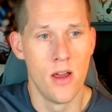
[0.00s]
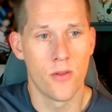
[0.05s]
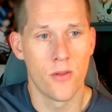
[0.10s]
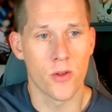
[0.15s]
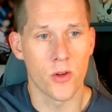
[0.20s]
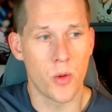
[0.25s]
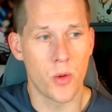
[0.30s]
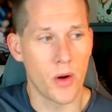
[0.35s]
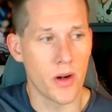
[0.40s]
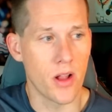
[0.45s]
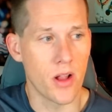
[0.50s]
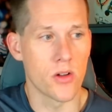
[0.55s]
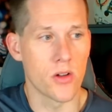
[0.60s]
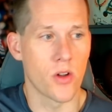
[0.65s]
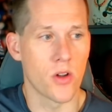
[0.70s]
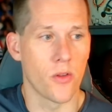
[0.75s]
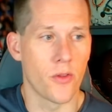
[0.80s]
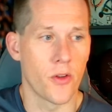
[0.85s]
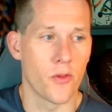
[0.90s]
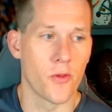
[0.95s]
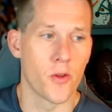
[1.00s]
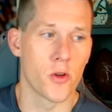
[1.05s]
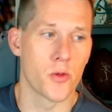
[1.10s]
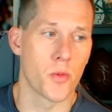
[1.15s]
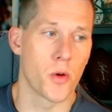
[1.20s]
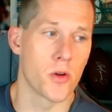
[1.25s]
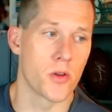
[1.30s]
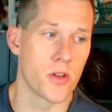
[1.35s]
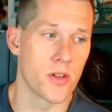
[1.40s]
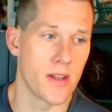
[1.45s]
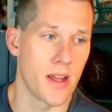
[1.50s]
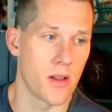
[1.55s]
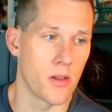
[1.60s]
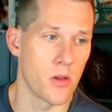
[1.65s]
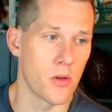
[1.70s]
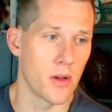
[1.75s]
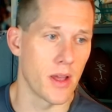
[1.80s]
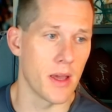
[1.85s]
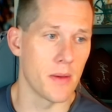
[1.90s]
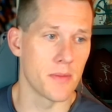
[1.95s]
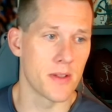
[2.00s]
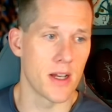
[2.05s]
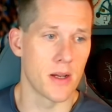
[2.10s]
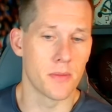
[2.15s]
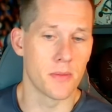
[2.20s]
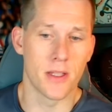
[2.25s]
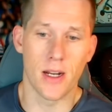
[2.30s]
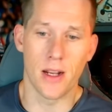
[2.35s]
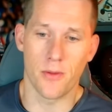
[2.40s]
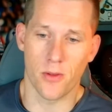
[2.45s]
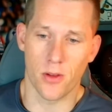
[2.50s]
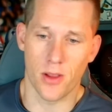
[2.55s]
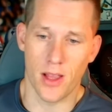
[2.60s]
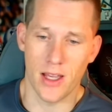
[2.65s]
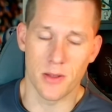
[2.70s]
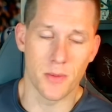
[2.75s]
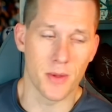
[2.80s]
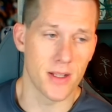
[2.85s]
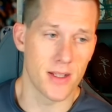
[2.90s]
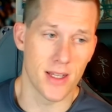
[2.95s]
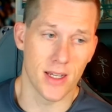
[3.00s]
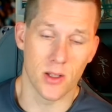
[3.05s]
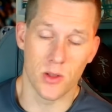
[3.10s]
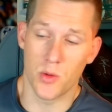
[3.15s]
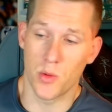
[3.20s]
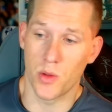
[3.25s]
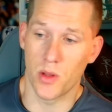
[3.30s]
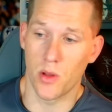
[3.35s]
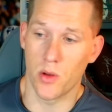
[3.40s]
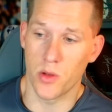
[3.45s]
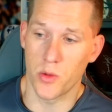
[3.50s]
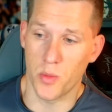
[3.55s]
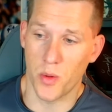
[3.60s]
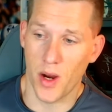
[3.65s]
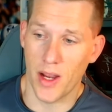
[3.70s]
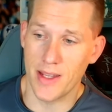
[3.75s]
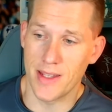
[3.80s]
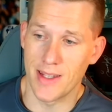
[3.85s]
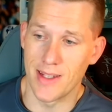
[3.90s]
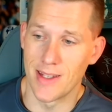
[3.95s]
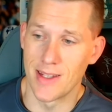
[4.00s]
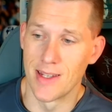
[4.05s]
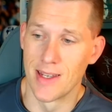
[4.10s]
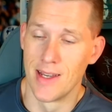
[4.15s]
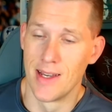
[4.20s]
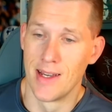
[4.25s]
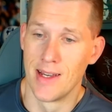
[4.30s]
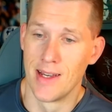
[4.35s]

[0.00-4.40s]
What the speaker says: for $20 off your first purchase. Download Gametime today for last-minute tickets with the lowest prices,